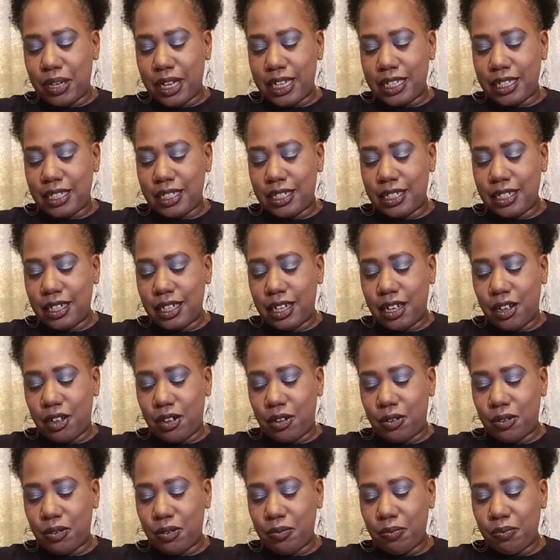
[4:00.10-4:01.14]
place to
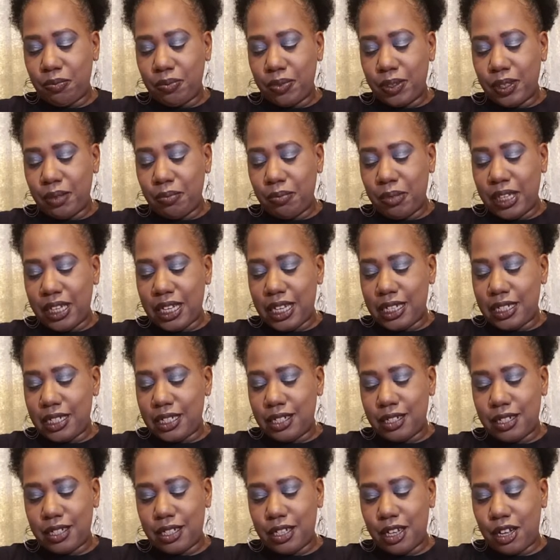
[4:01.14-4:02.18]
go, because
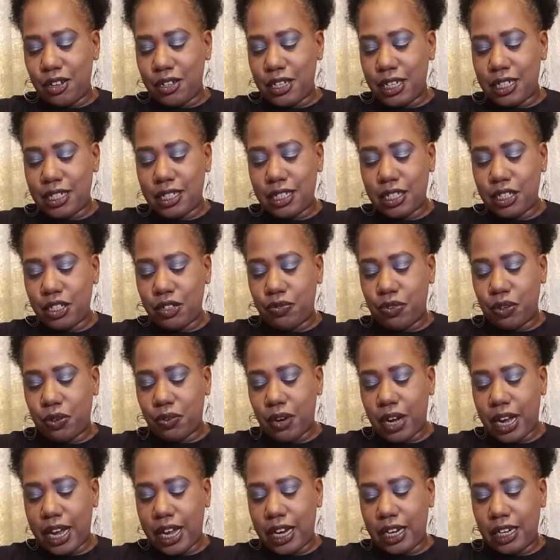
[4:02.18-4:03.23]
there's such a
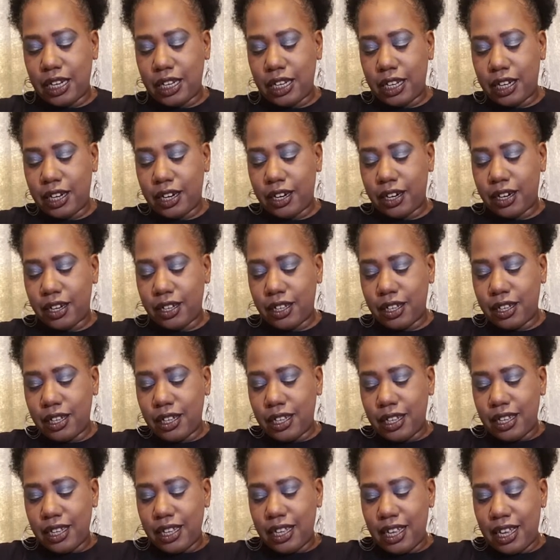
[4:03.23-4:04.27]
variety there.
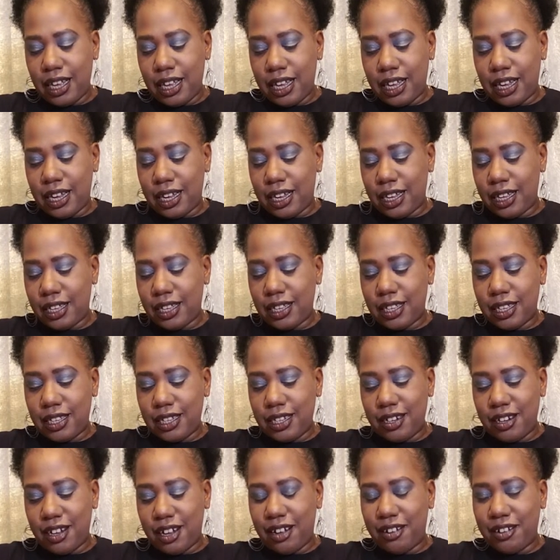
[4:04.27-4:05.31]
And,
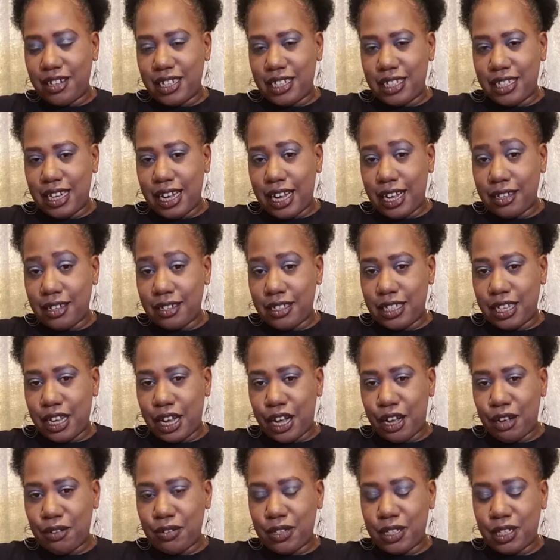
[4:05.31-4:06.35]
you know, it's down
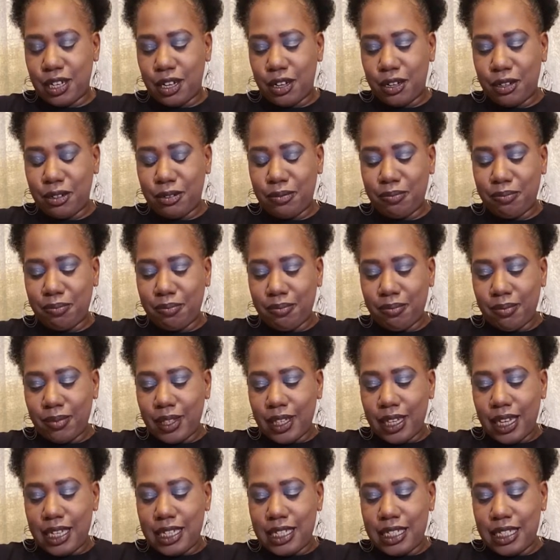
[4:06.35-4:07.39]
south, so
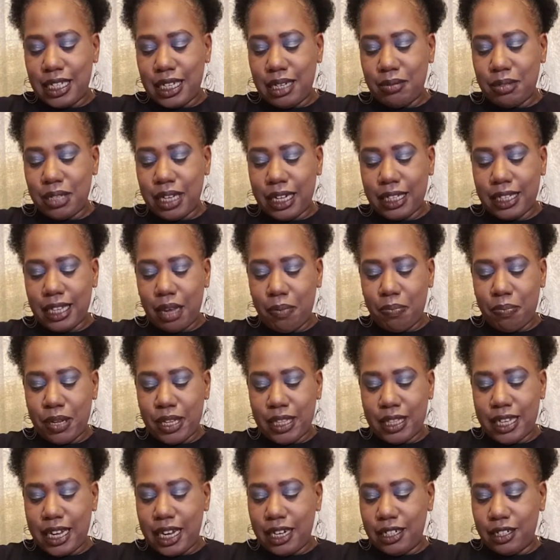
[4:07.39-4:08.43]
it seems like they
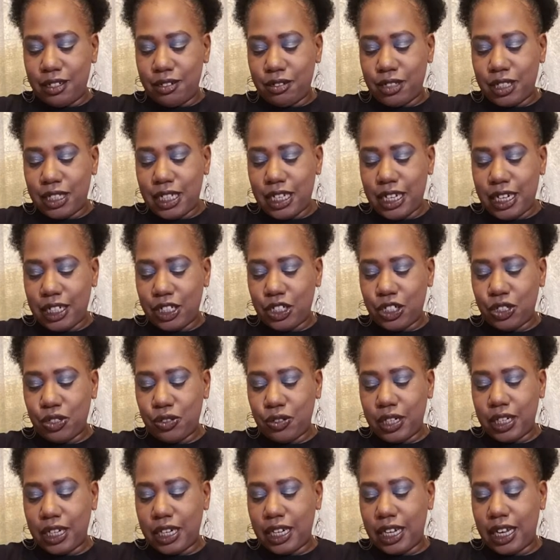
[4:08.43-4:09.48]
put their little touch
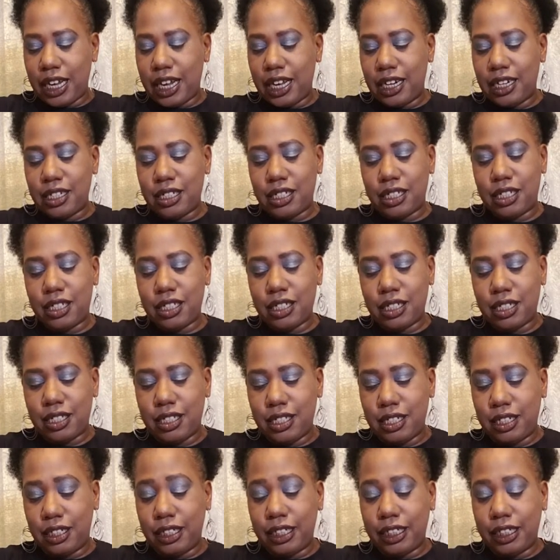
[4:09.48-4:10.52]
on it, and it's
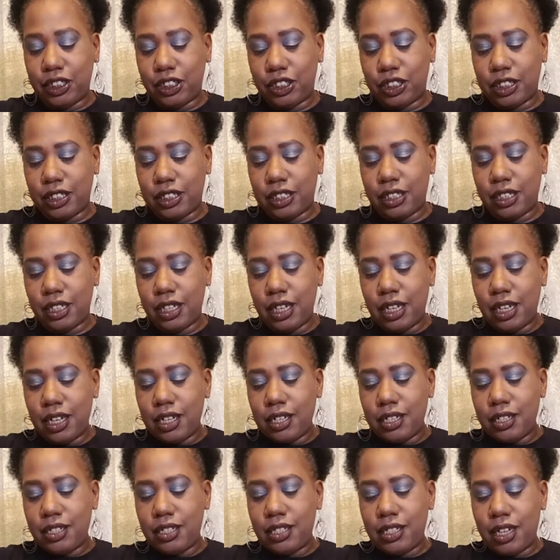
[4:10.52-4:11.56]
just delicious.
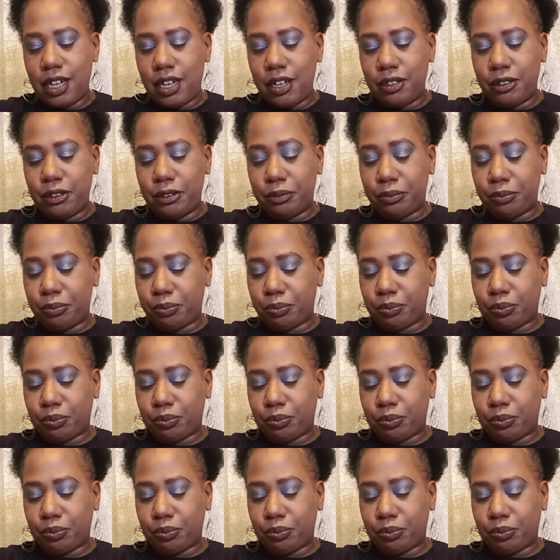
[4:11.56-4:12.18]
So